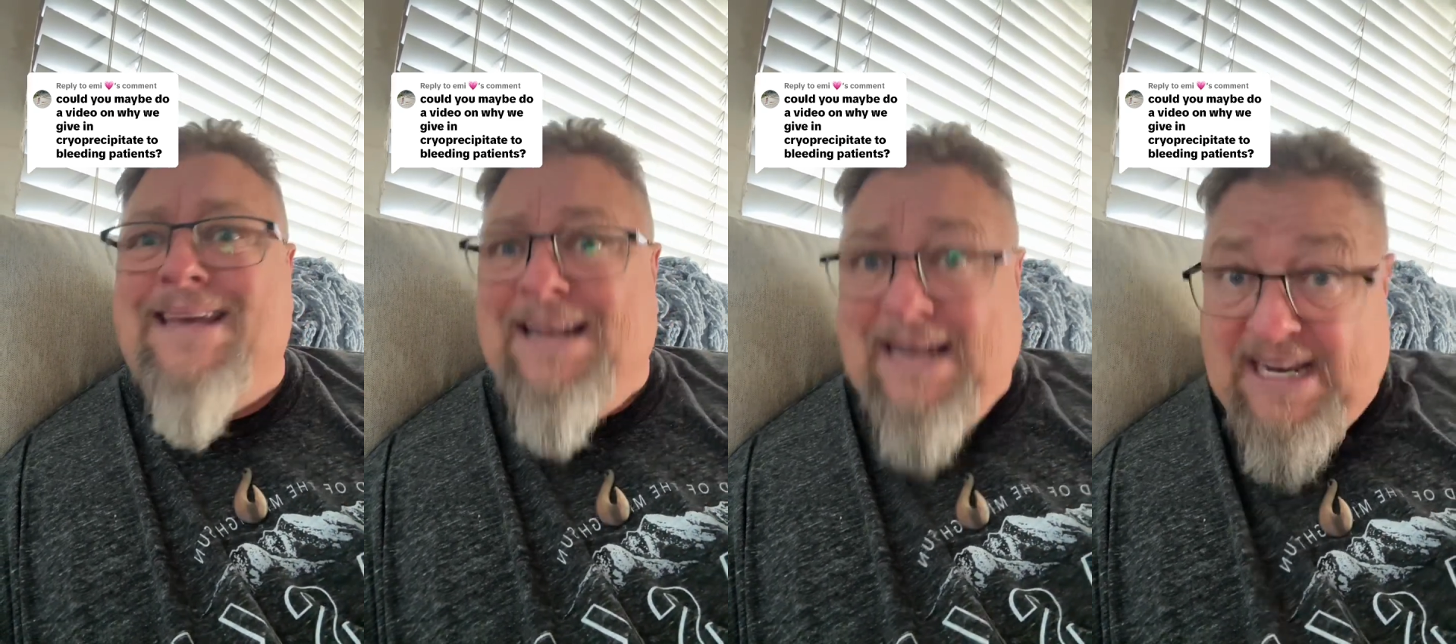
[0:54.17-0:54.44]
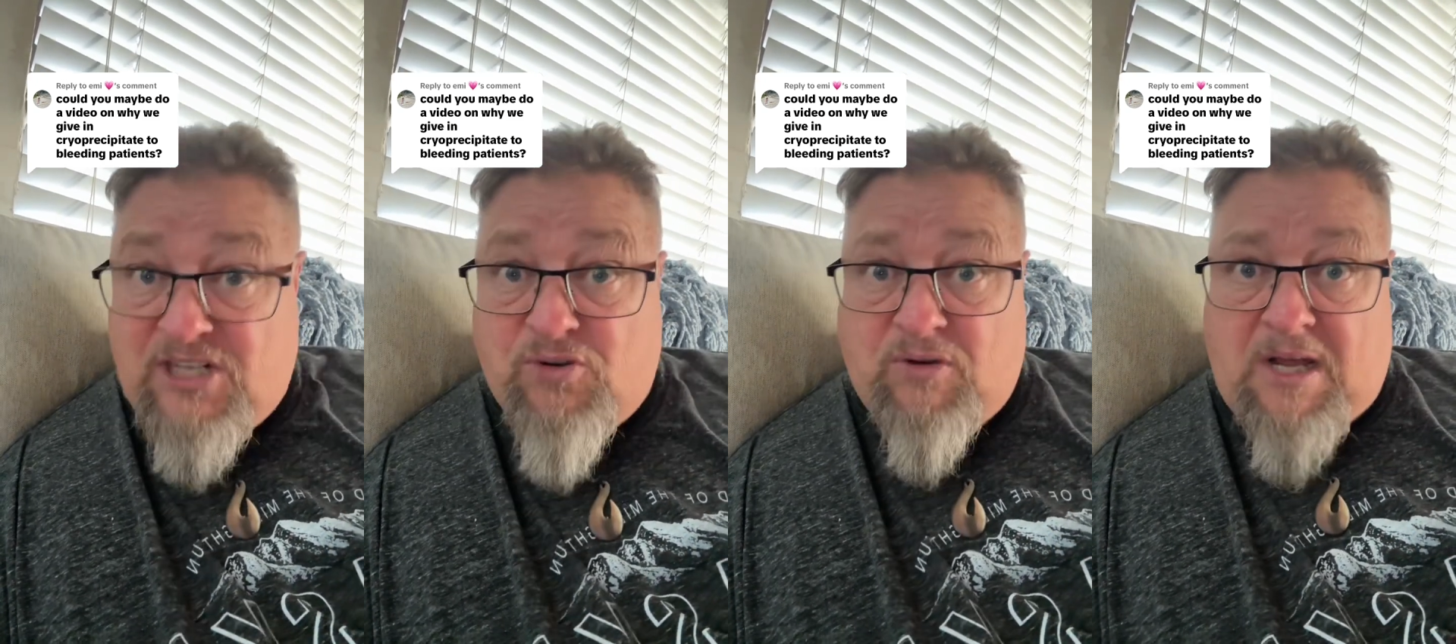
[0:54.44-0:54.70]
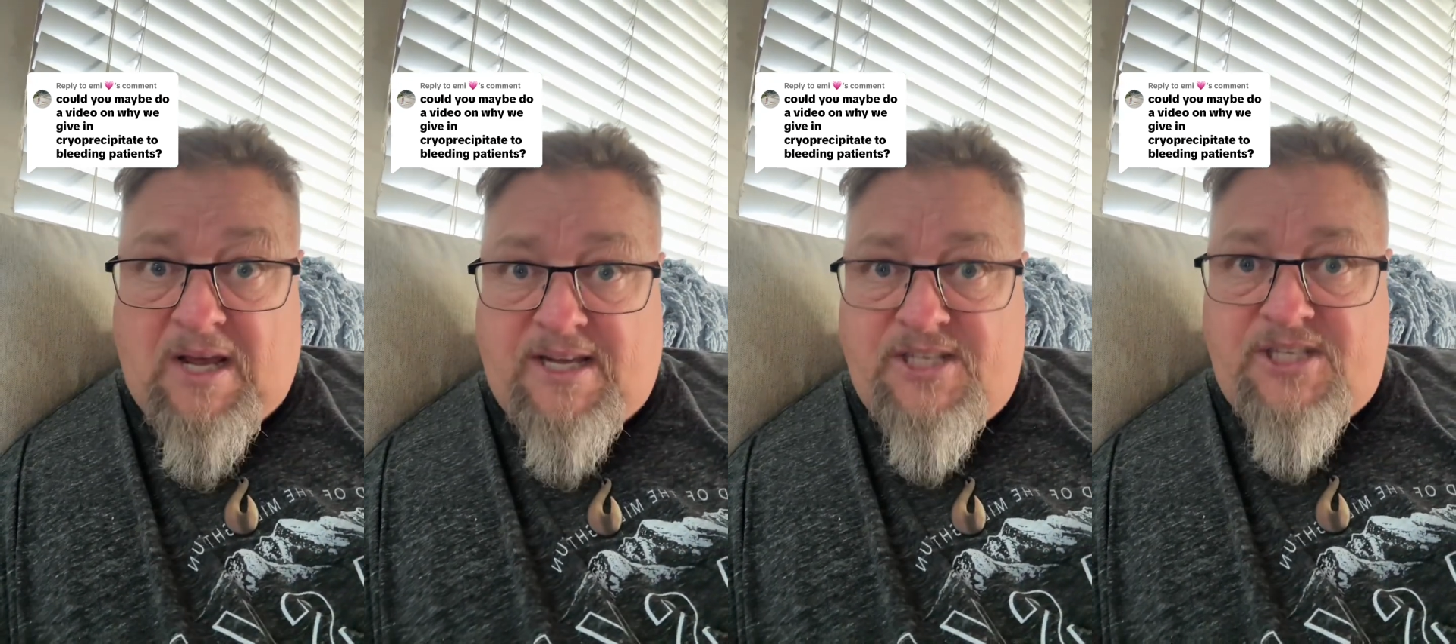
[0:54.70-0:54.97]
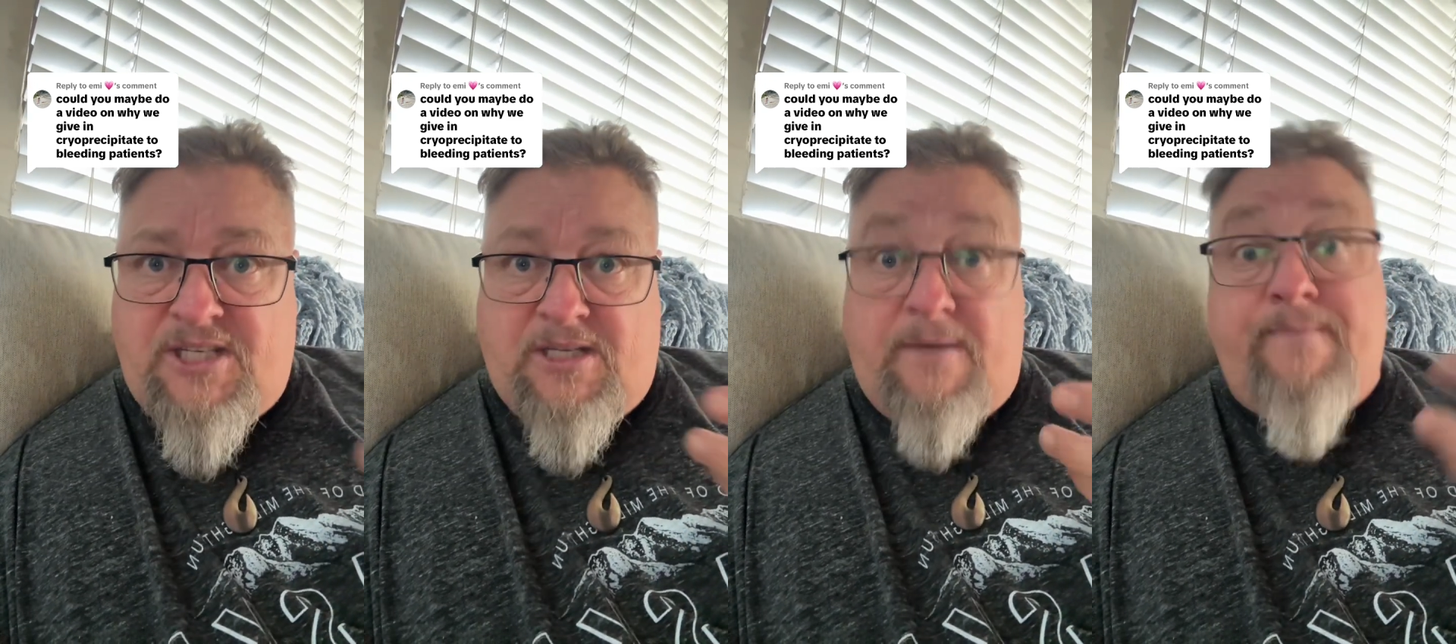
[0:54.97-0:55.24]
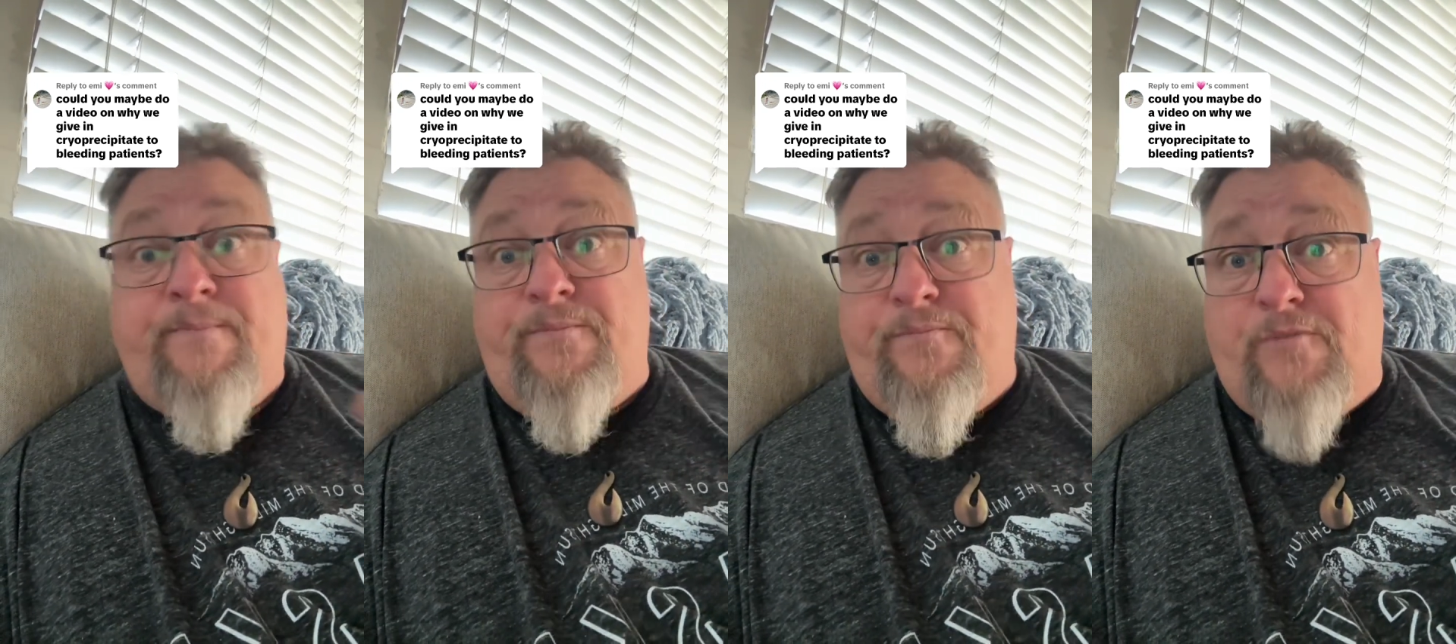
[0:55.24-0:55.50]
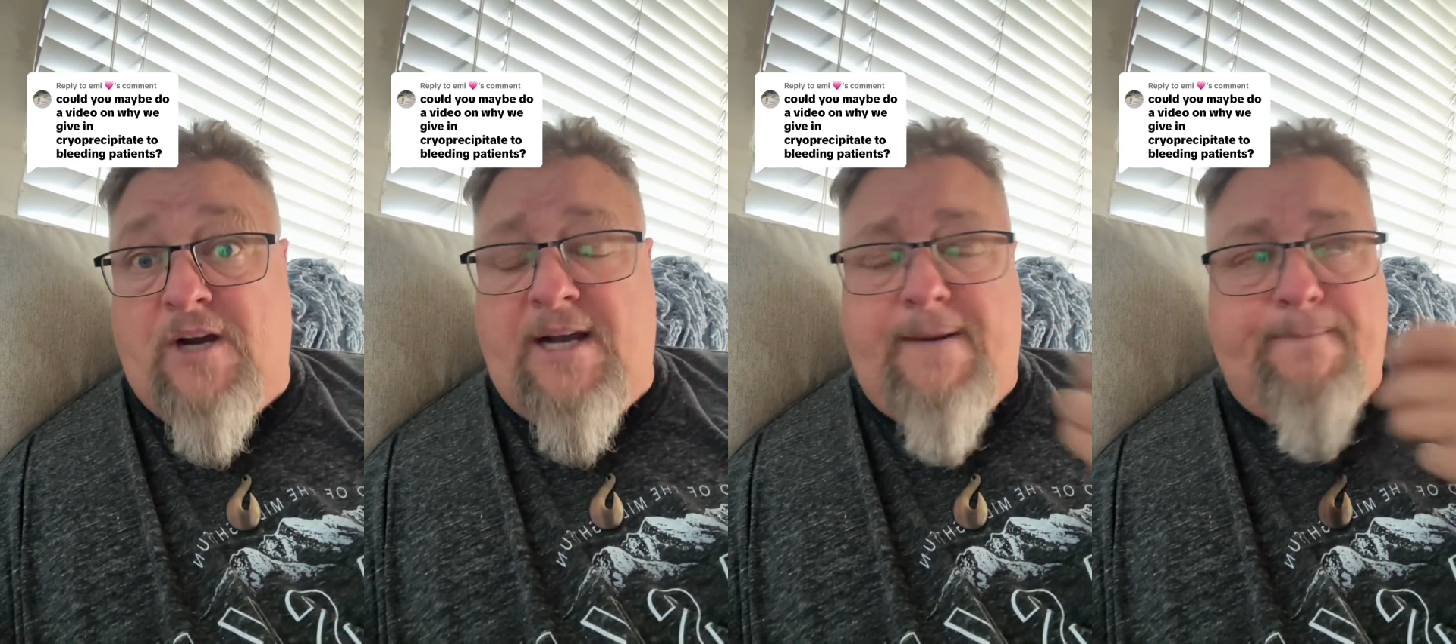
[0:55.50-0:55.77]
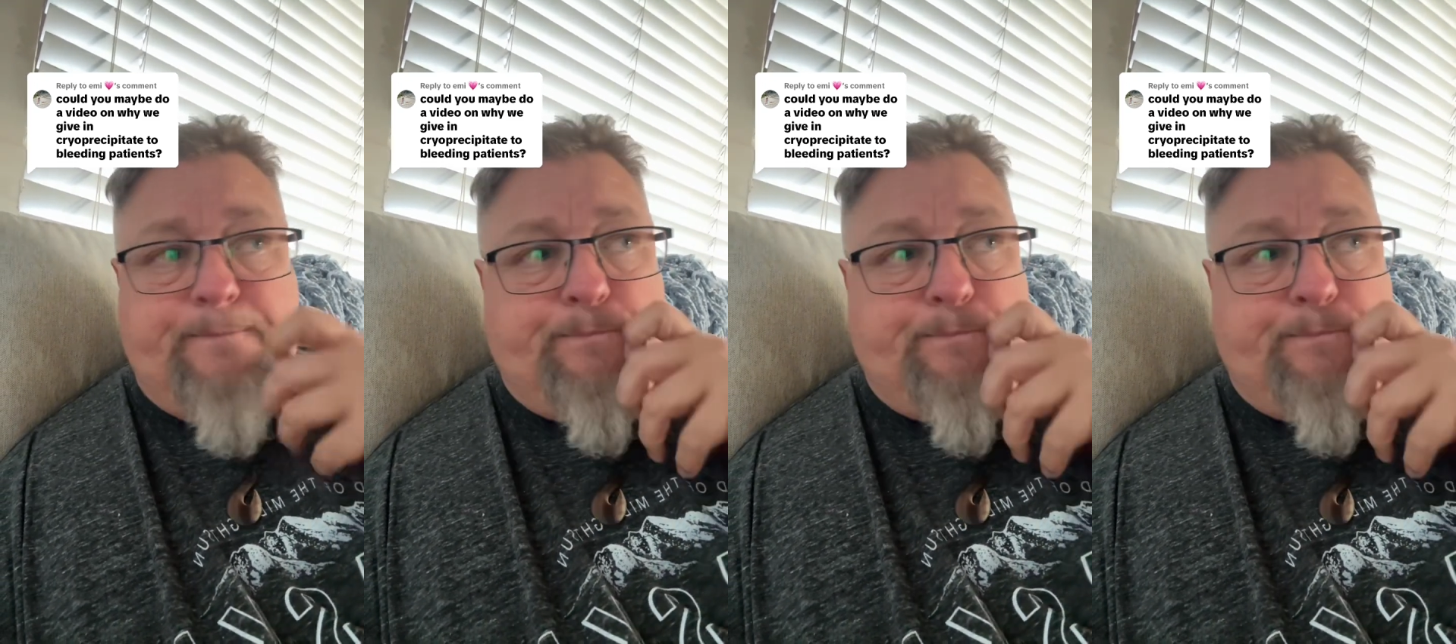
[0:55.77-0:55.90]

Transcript: electrolytes, right?